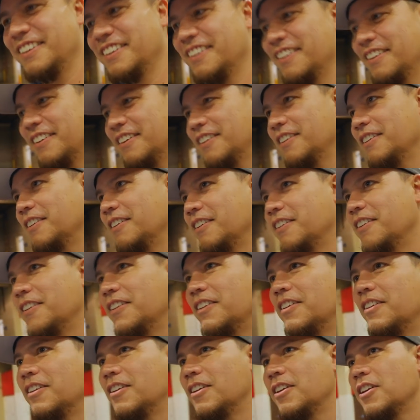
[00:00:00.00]
all the weird
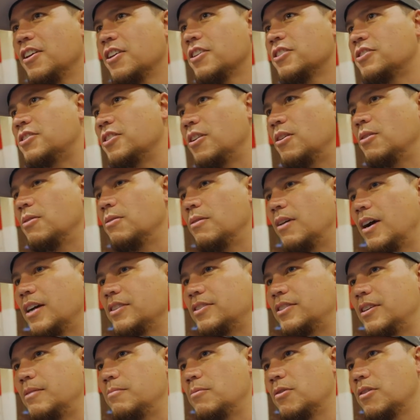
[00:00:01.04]
chickens. So I
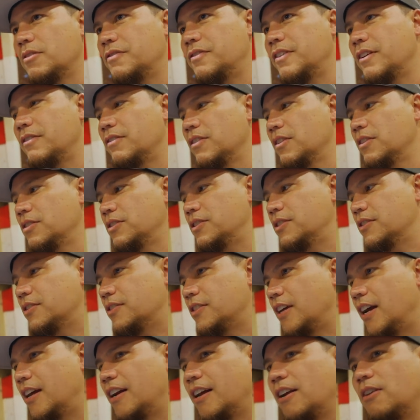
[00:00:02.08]
see Morph Evolution
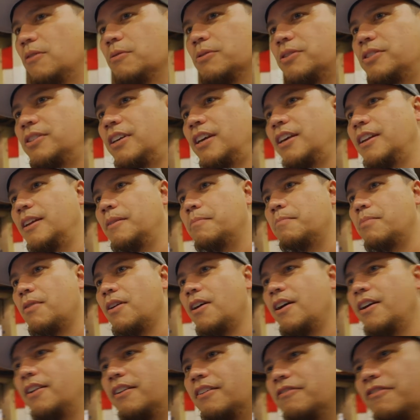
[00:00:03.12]
sign. I don't see any
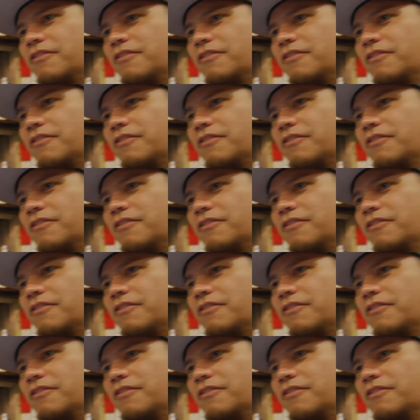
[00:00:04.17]
Brian